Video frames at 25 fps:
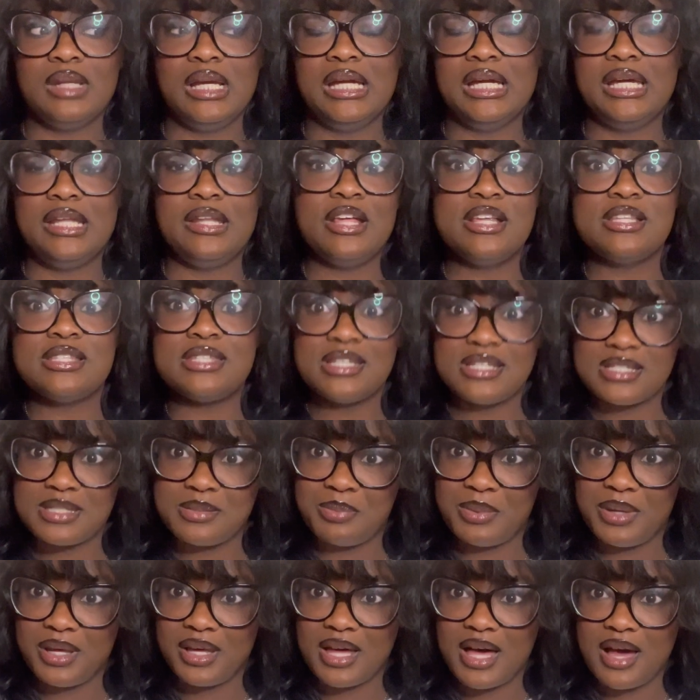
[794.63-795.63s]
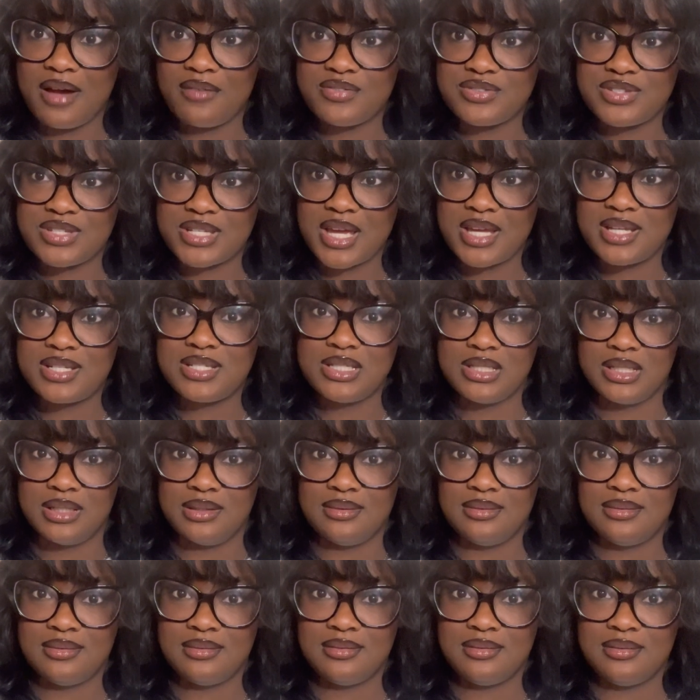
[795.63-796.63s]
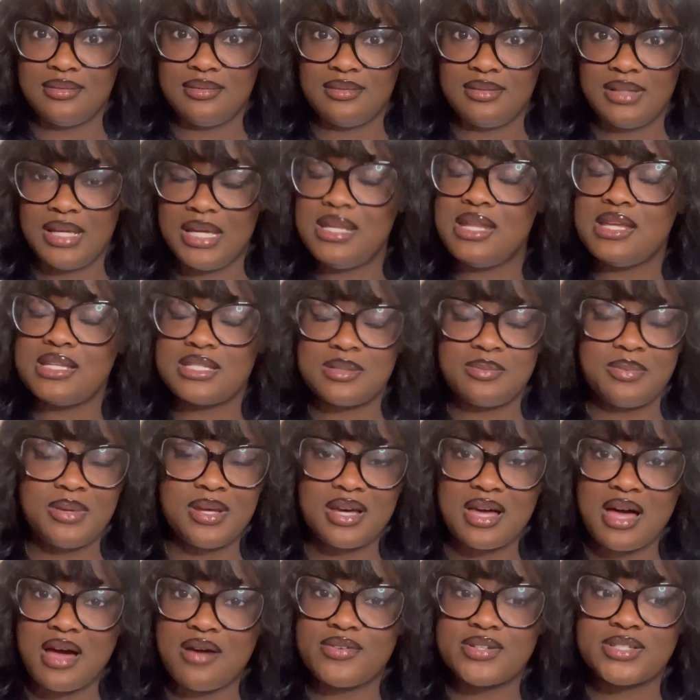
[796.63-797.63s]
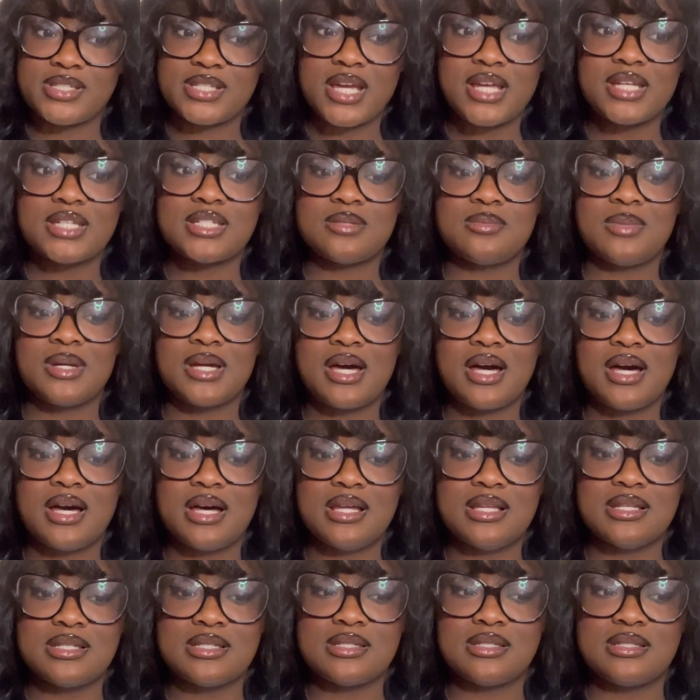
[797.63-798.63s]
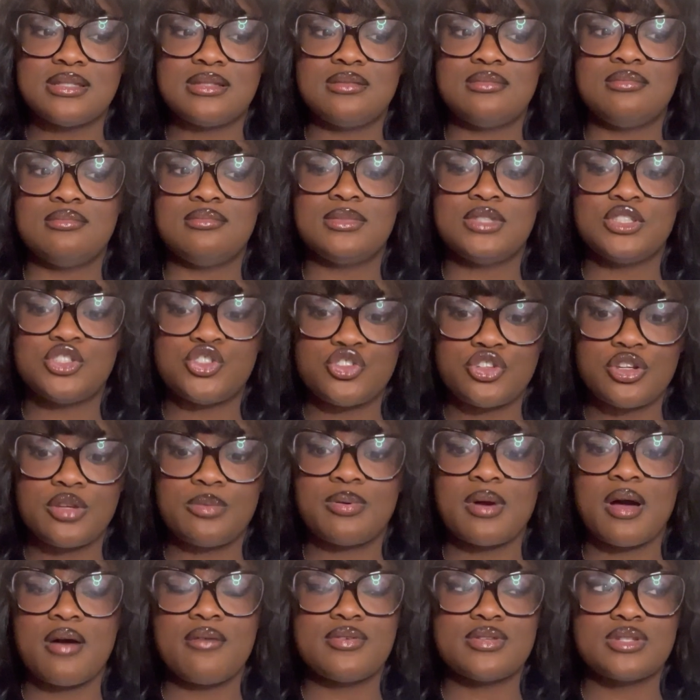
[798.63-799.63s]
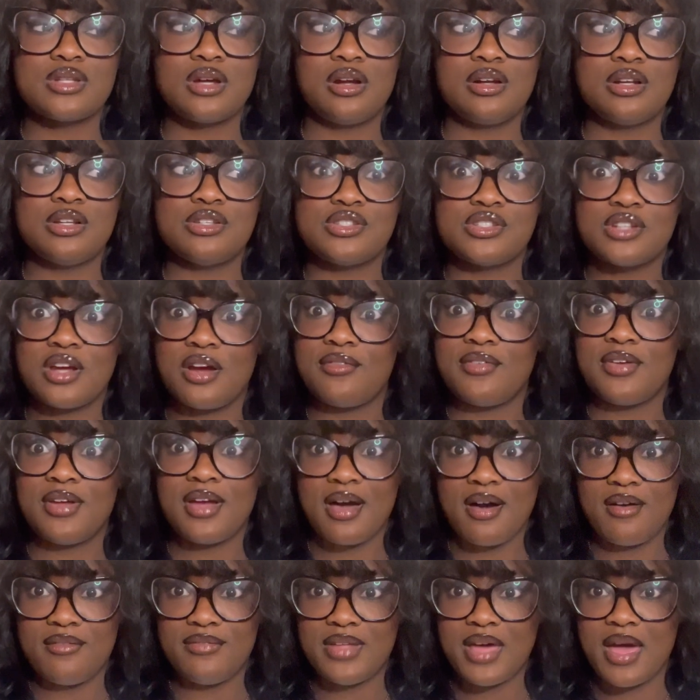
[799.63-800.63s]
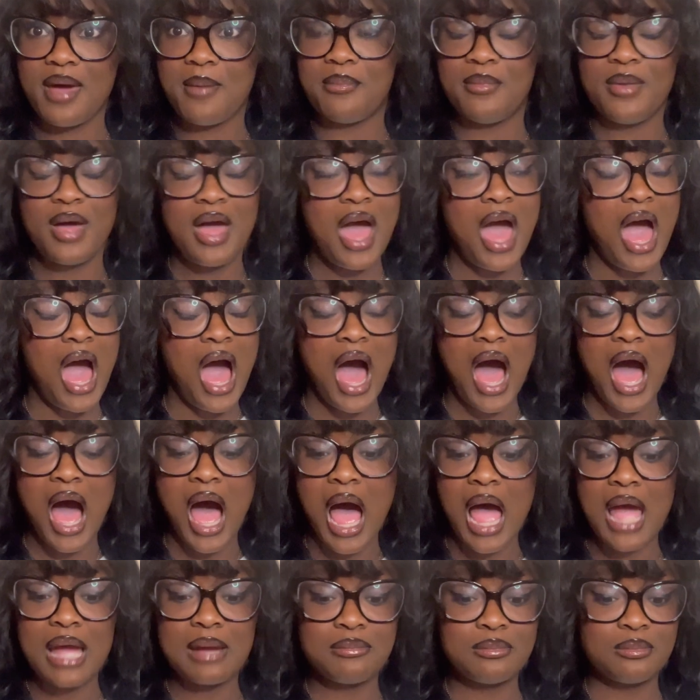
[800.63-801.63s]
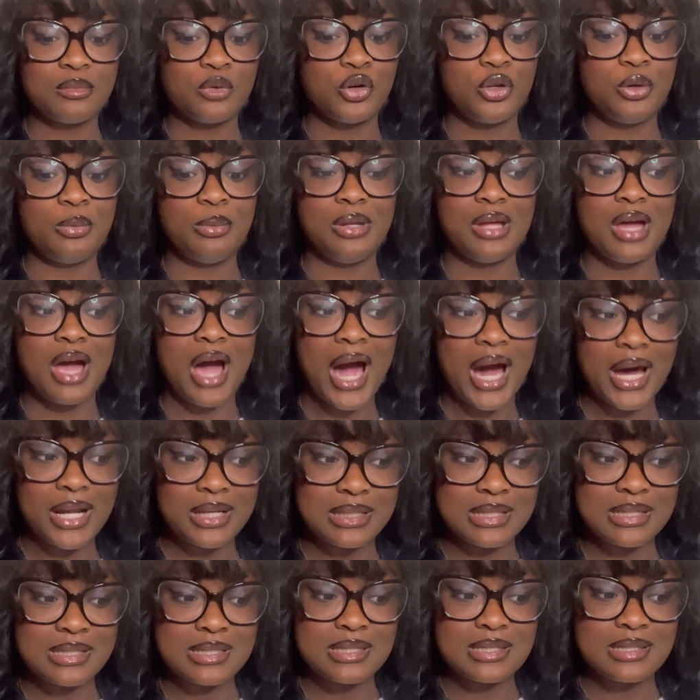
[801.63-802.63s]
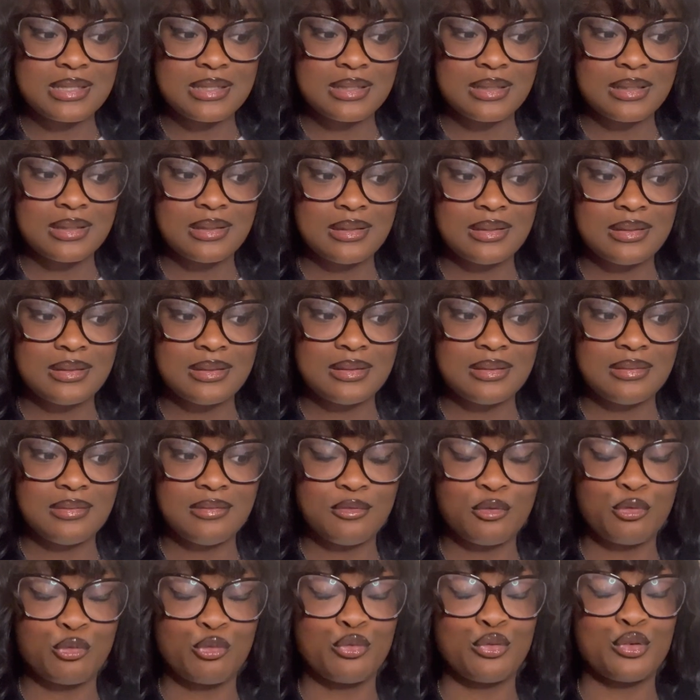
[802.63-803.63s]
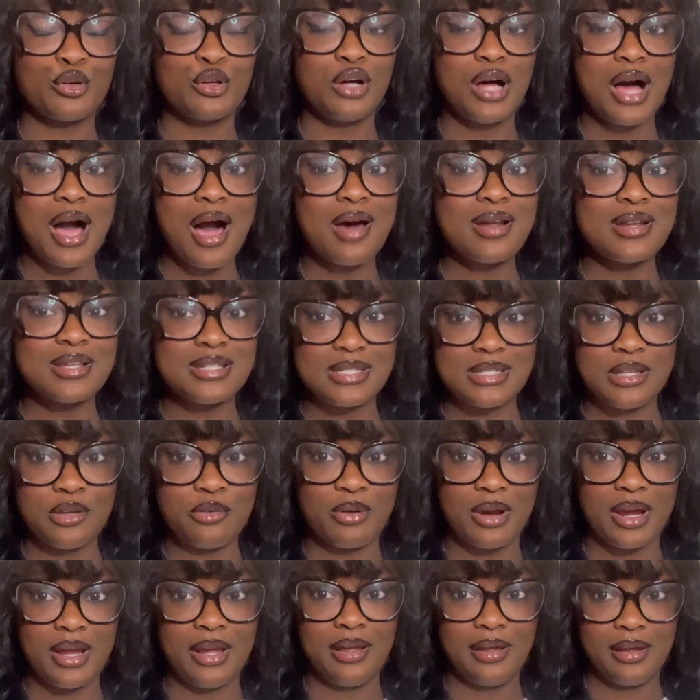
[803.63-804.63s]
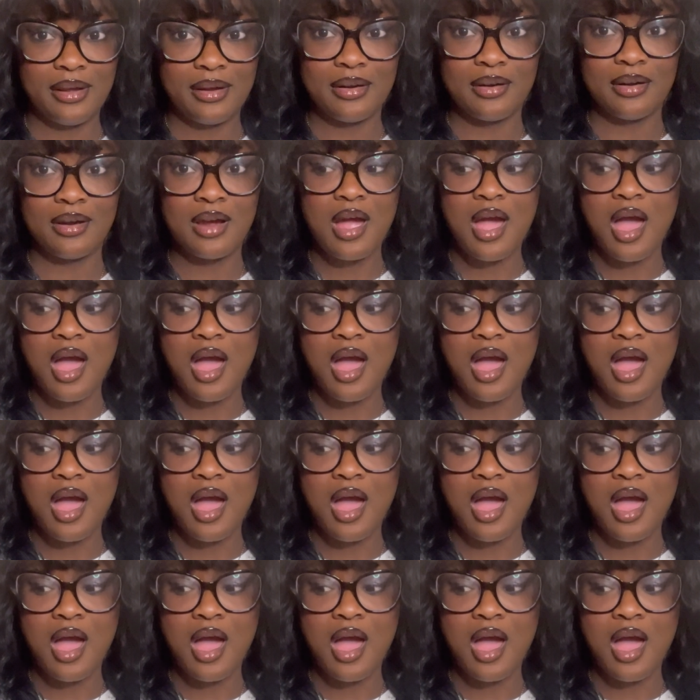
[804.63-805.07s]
it needs to be a conversation. It needs to be a conversation, because the Street Profits are deserving of that. I am going to be honest, real honesty right here.